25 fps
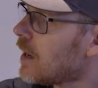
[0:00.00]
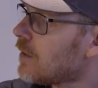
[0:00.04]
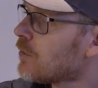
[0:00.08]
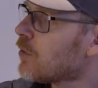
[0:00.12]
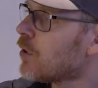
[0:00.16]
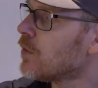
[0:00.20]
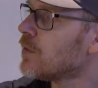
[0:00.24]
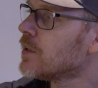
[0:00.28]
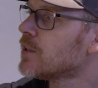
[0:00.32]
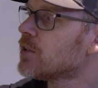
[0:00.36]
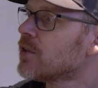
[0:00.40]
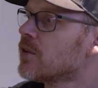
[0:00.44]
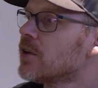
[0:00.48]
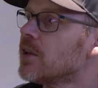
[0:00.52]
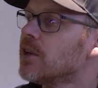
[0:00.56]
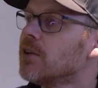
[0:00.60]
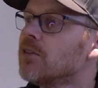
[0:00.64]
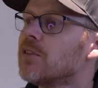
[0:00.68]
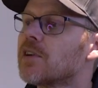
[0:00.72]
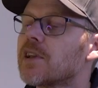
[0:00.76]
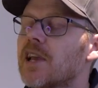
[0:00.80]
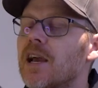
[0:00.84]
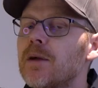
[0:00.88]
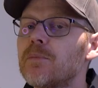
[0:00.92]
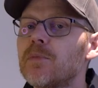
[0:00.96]
I've got this on a
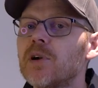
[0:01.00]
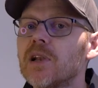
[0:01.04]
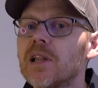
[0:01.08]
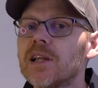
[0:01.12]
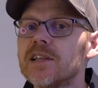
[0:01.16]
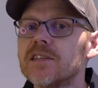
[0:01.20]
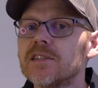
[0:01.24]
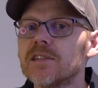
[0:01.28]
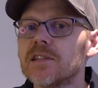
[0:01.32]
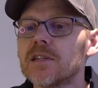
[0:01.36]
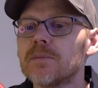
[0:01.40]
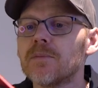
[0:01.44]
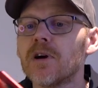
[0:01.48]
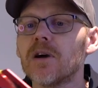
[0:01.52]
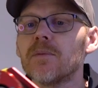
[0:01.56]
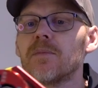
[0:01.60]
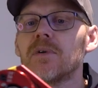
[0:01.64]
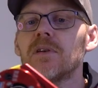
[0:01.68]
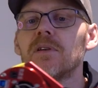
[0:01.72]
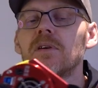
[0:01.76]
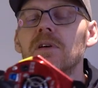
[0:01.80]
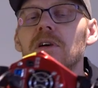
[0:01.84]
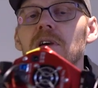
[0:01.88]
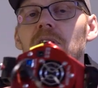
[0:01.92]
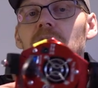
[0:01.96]
little camera lens at the moment.